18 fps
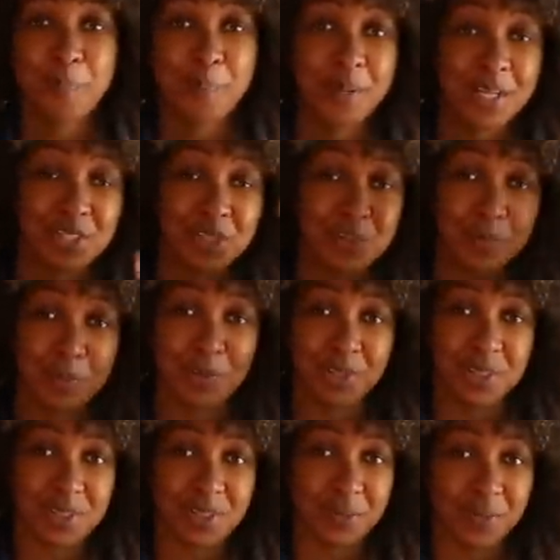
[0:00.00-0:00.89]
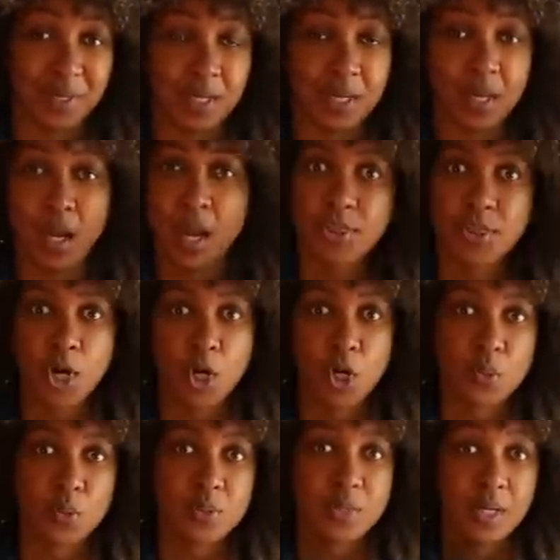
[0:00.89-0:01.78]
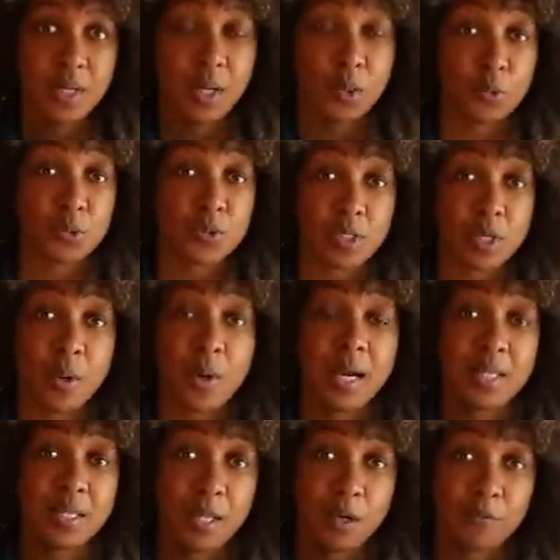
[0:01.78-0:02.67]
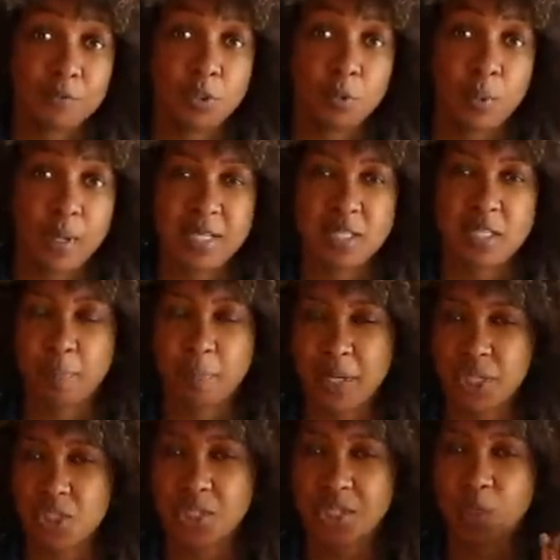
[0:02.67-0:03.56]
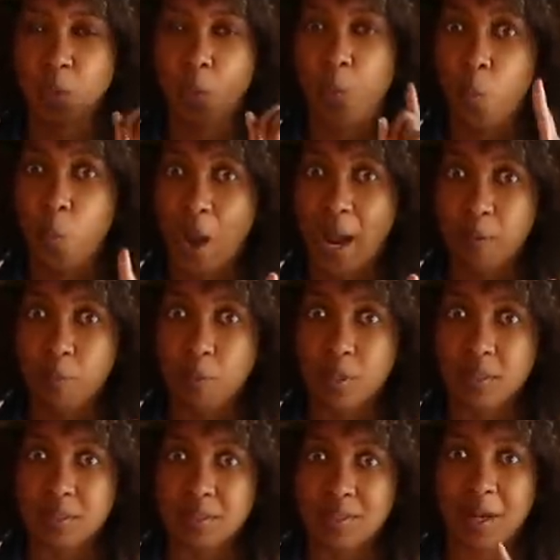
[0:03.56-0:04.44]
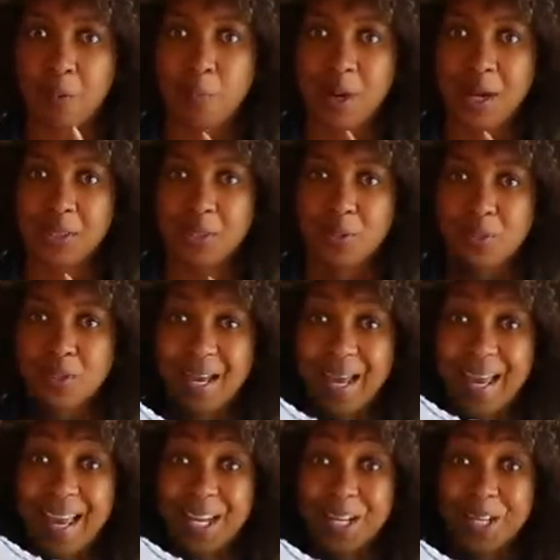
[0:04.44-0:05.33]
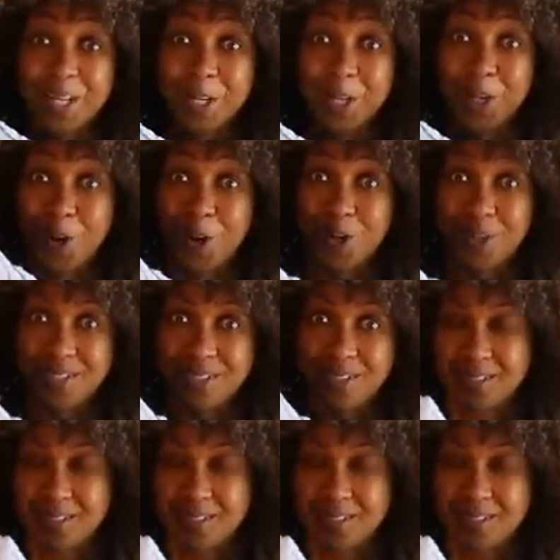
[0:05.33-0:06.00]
a picture of them on the screen. Those I also, I love to wear, especially the white ones. I wear those a lot.